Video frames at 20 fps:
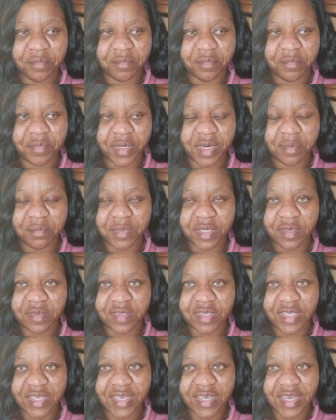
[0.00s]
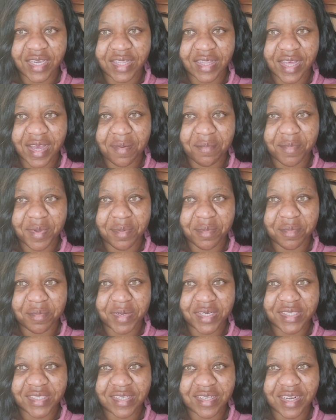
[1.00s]
But I'm now thinking that maybe
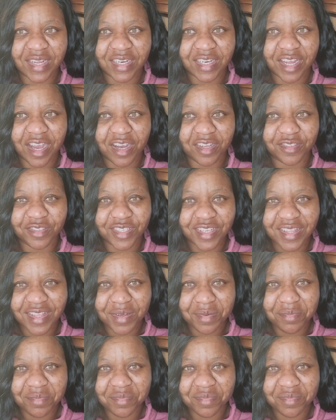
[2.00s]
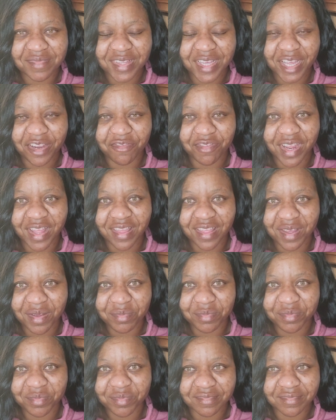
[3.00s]
my son had gotten to them and read them.
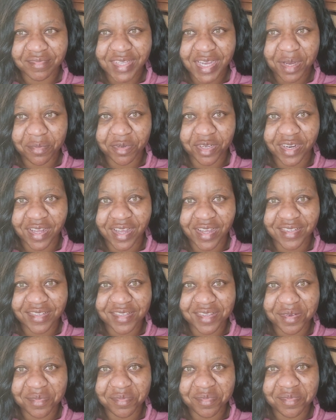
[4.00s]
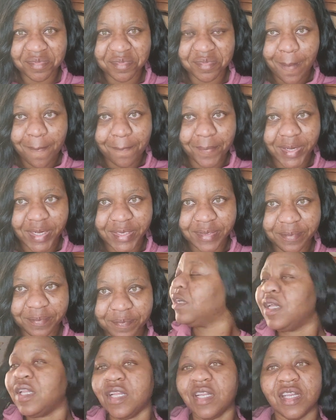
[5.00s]
I'm gonna ask him. But
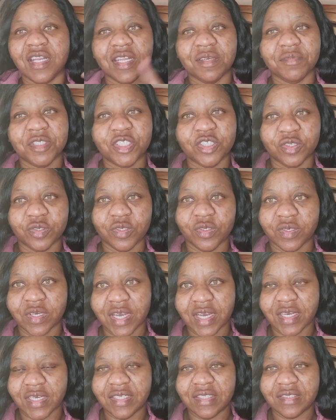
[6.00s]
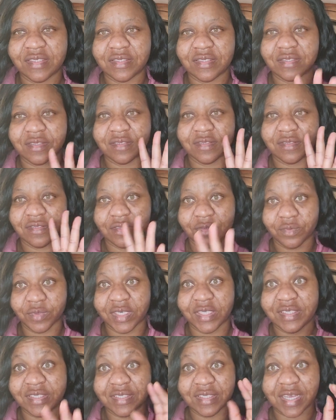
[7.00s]
let me show you guys the
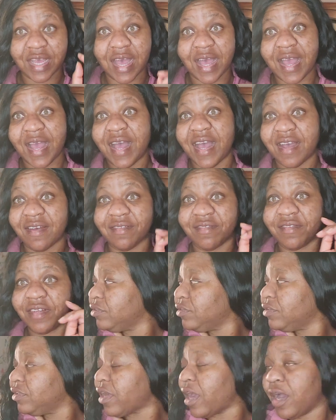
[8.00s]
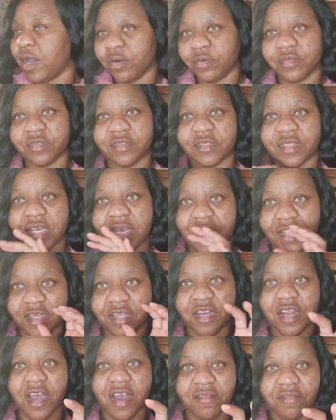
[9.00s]
ones I have out and
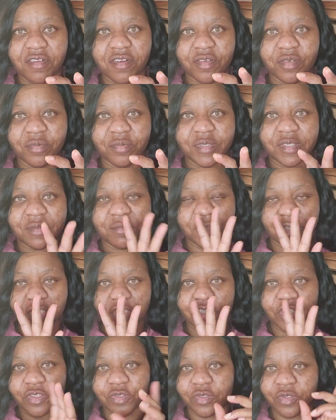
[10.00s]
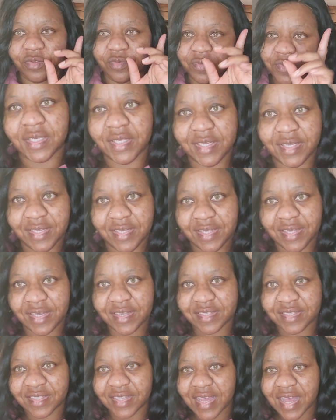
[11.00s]
in envelopes. I'm gonna show you.
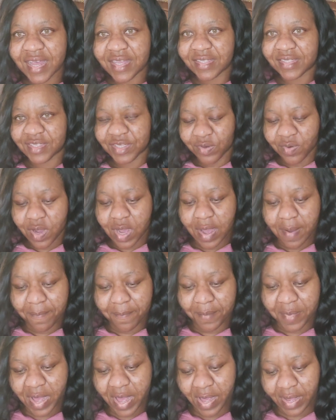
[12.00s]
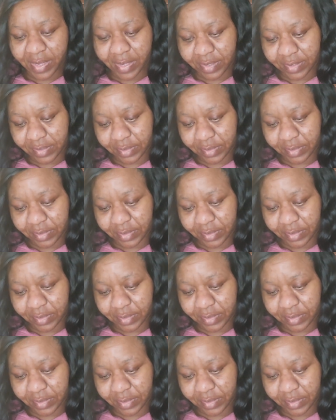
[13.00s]
Yes, guys, so I'm back.